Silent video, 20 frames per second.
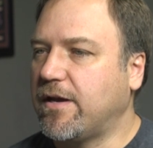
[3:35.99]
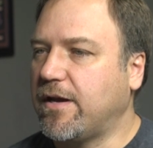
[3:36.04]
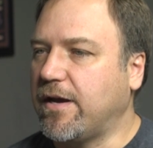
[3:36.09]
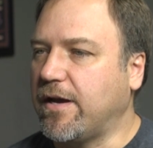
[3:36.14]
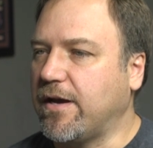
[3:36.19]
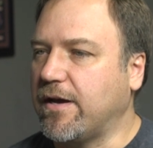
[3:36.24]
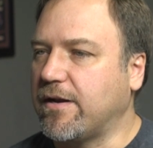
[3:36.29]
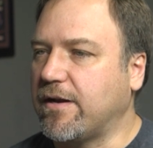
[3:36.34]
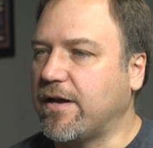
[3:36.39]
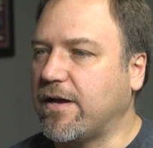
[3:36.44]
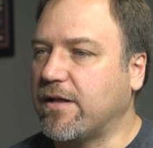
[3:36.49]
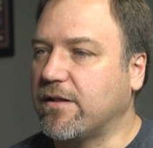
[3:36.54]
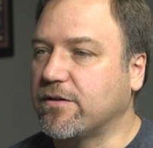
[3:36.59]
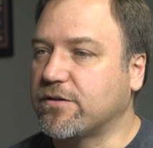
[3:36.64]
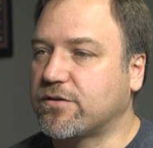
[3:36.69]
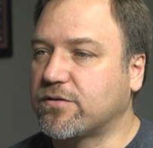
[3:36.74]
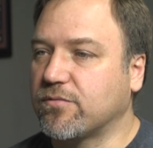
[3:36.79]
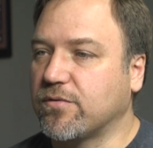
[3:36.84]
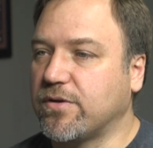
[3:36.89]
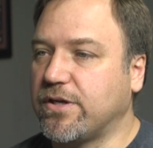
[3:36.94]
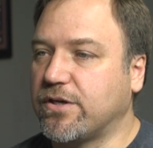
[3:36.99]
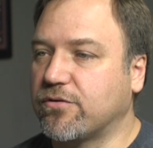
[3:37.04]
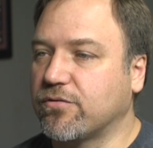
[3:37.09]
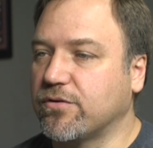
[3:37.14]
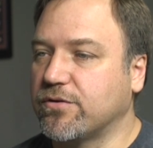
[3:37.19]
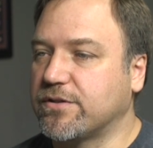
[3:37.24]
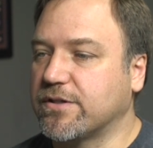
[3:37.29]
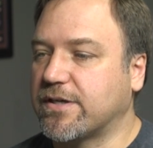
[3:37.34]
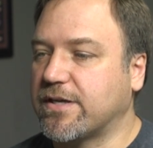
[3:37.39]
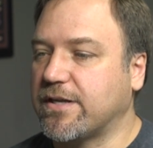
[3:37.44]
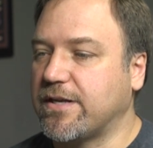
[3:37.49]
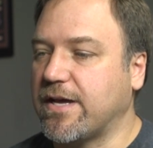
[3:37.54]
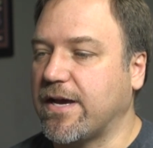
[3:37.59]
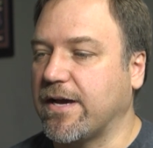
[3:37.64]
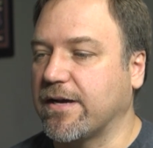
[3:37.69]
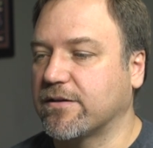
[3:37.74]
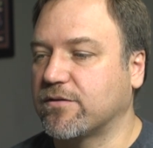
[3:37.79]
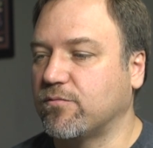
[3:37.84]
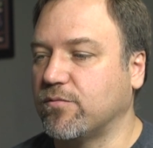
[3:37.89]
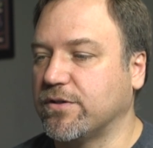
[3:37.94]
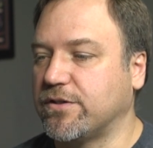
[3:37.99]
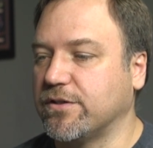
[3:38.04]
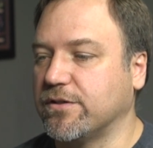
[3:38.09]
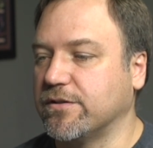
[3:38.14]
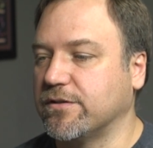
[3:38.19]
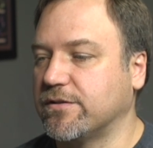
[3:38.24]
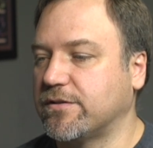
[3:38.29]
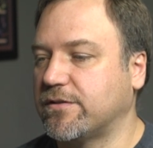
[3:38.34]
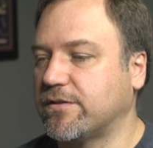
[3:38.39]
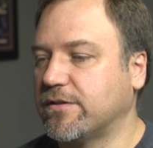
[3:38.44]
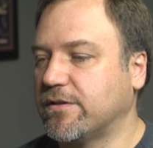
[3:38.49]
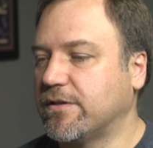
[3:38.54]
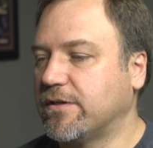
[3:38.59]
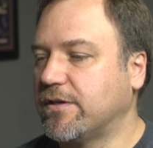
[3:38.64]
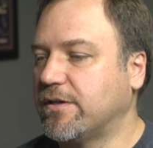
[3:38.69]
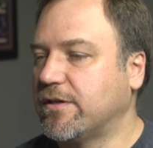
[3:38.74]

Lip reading: and LS3 cruise and connect, which is